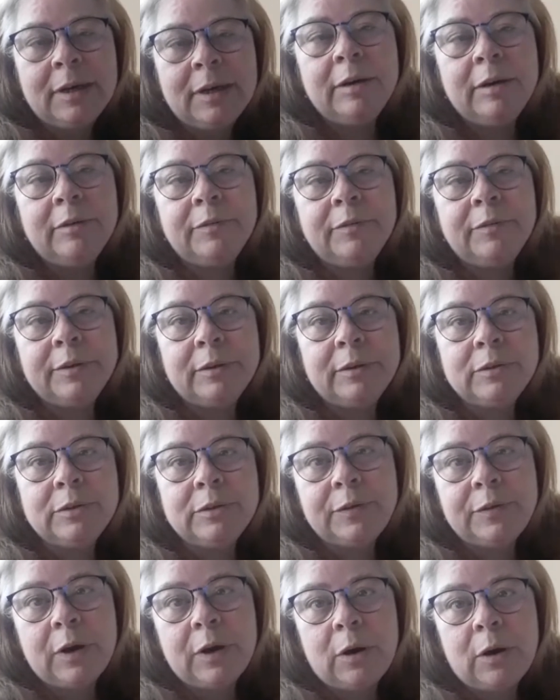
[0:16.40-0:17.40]
For those
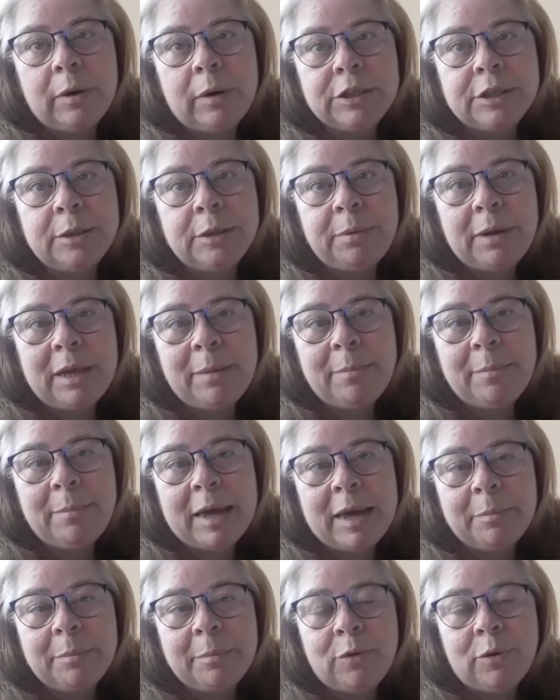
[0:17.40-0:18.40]
of y'all watching the
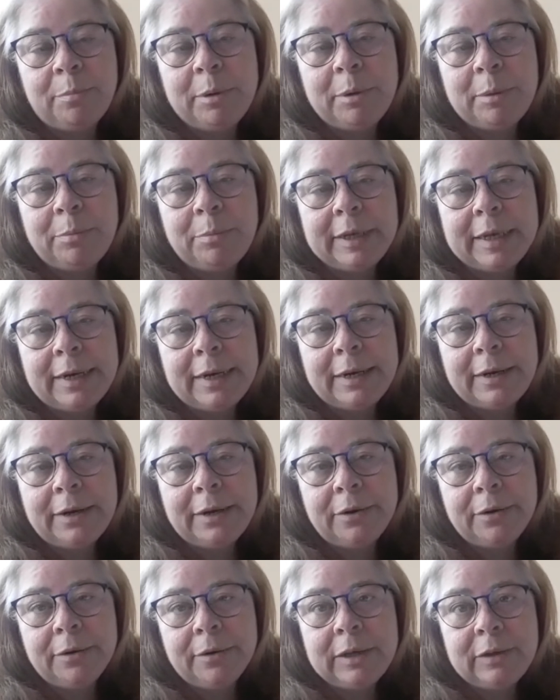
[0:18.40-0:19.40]
playback before people get
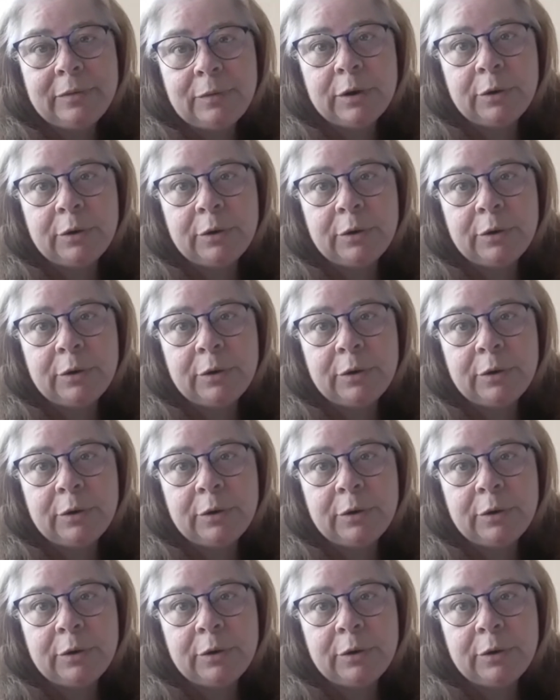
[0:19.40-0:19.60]
in here,